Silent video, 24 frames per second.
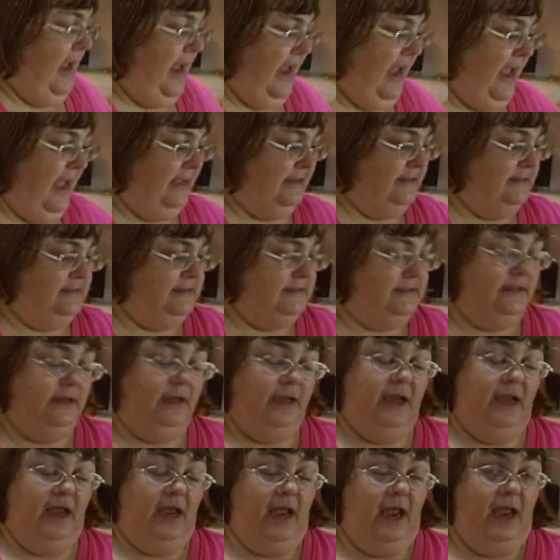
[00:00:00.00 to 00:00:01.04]
And
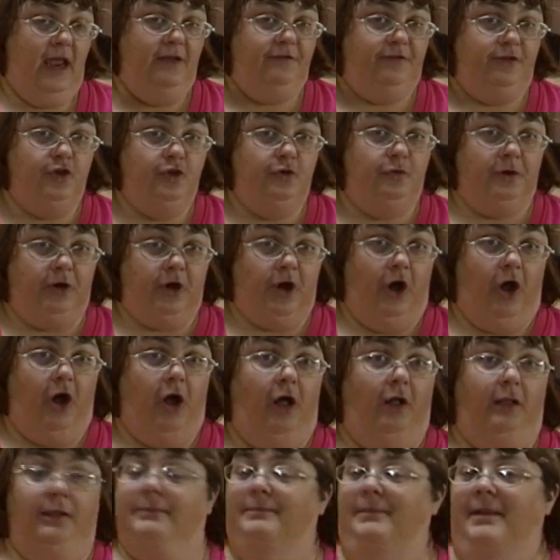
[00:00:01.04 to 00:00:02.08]
if you
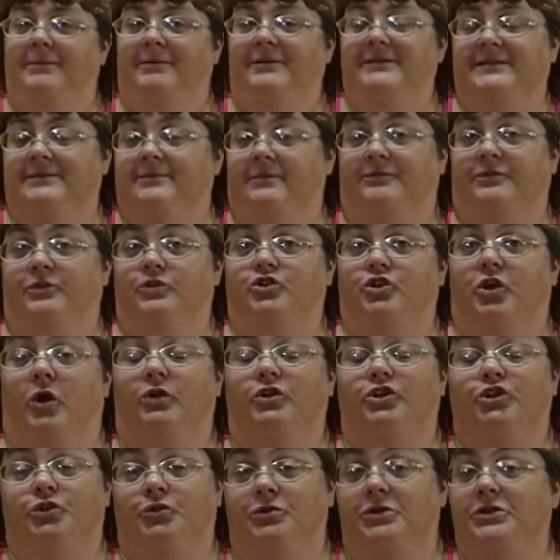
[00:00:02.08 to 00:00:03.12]
recall, and maybe some of you
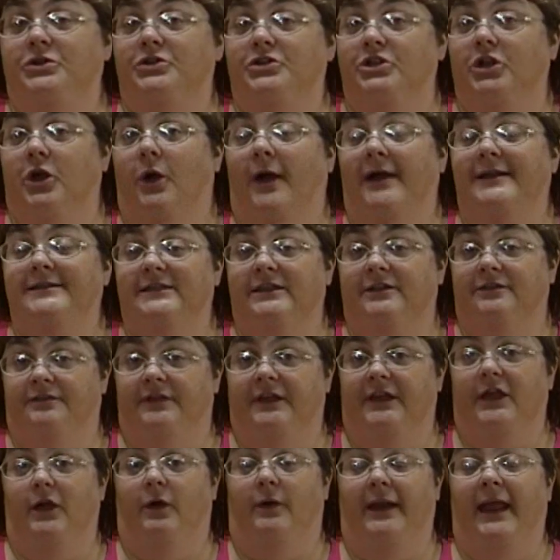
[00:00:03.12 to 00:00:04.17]
don't, 2 years ago I did a
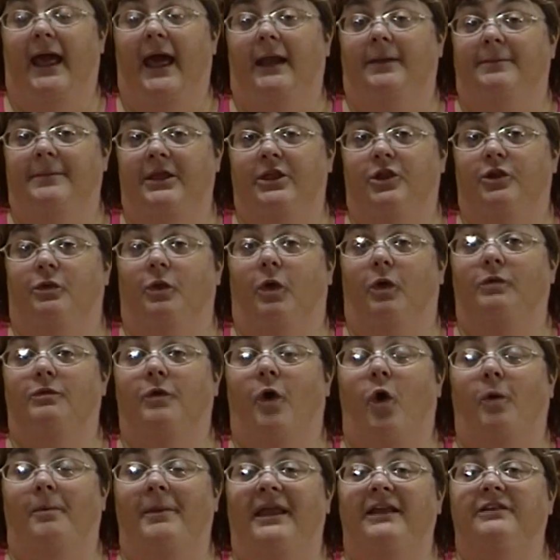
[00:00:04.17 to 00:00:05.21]
video on how to make your own
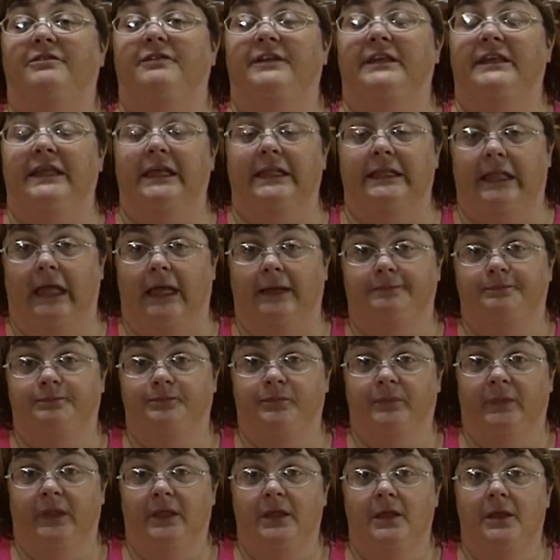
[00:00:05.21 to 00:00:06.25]
homemade vanilla.
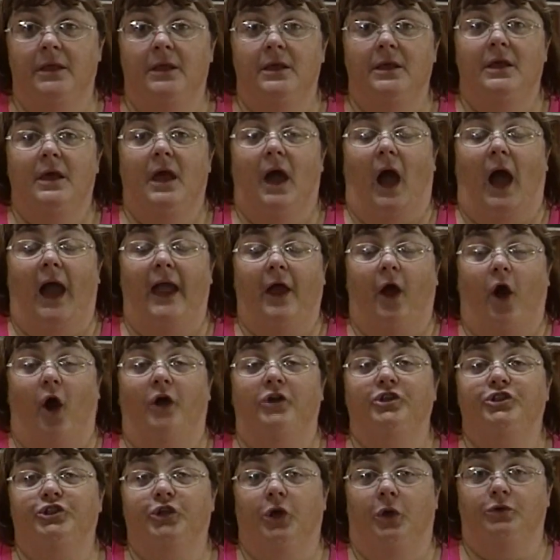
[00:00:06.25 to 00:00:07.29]
I
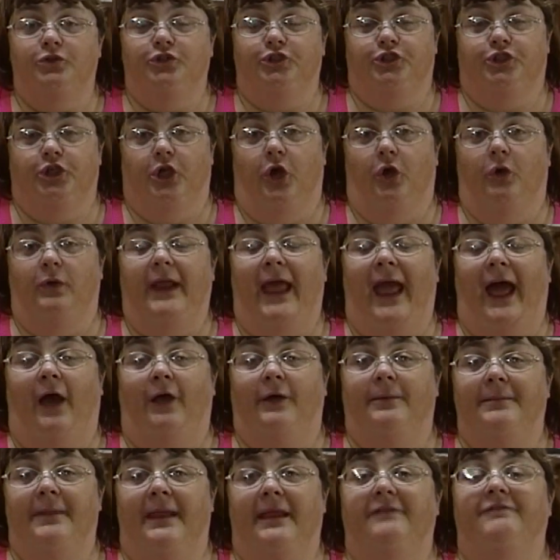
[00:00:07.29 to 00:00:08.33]
also showed how
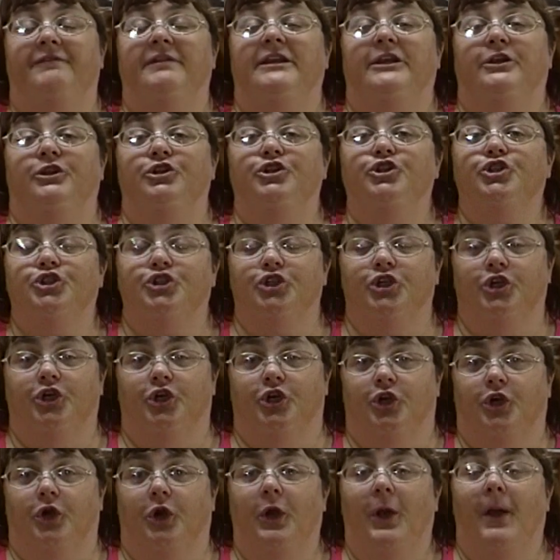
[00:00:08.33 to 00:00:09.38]
to make vanilla
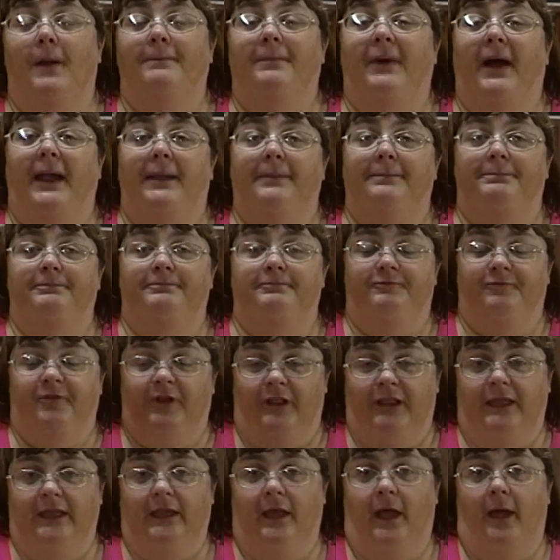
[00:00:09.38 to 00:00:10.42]
sugar by
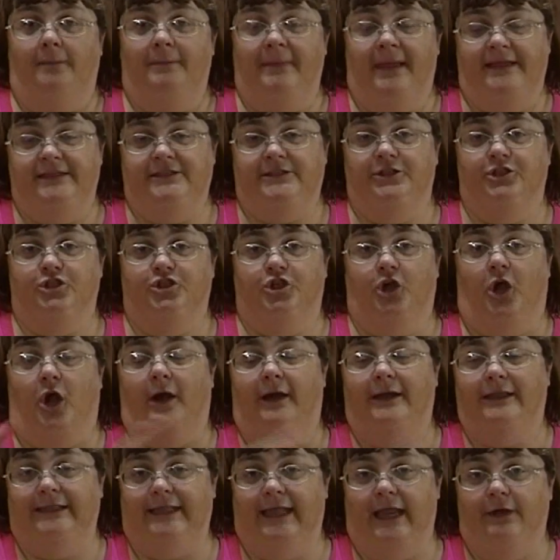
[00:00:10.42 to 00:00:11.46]
filling a mason
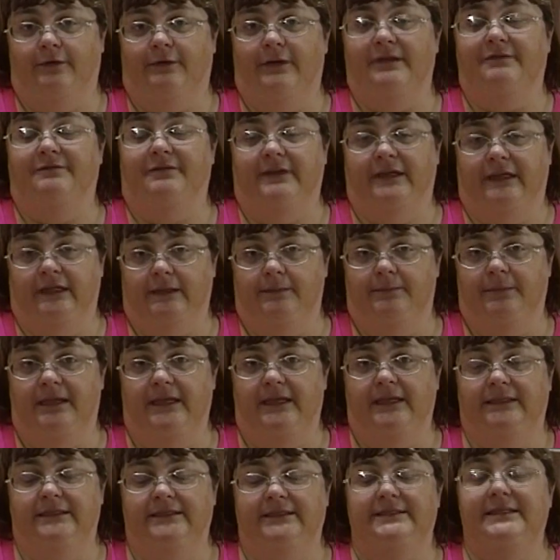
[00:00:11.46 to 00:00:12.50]
jar and layering vanilla
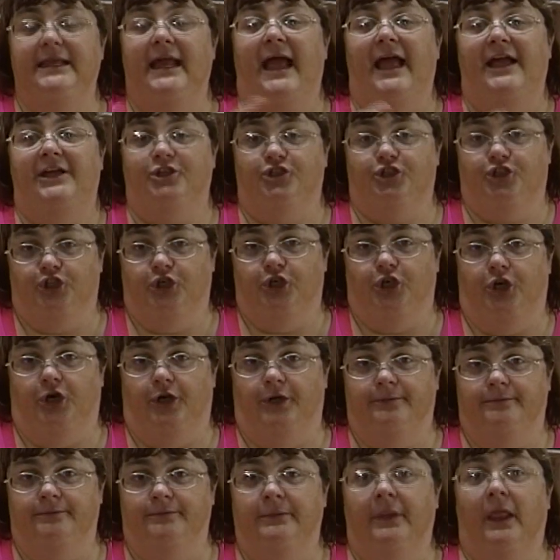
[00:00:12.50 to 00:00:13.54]
beans and
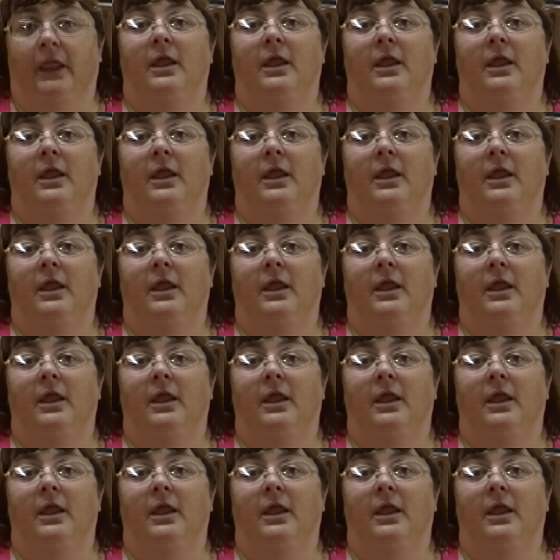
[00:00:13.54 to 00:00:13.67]
sugar.